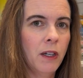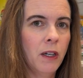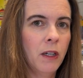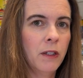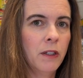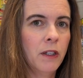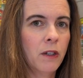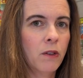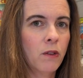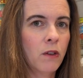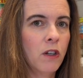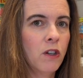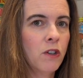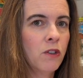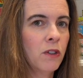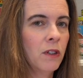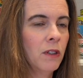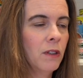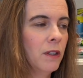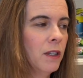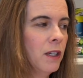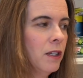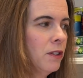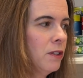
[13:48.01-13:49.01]
on your
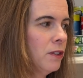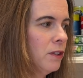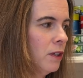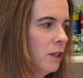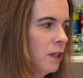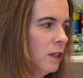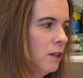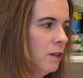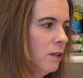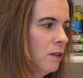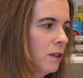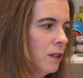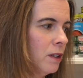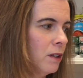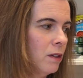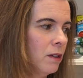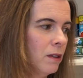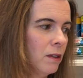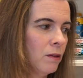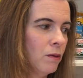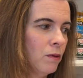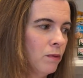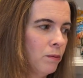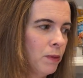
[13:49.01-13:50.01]
grocery list so you
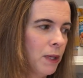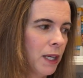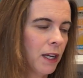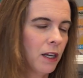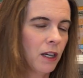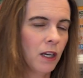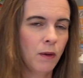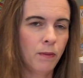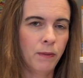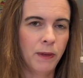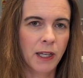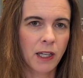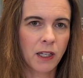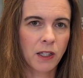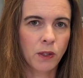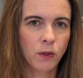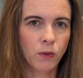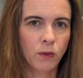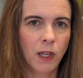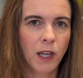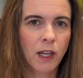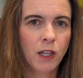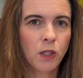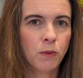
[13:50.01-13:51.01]
can pick it up next
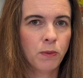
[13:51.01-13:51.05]
week,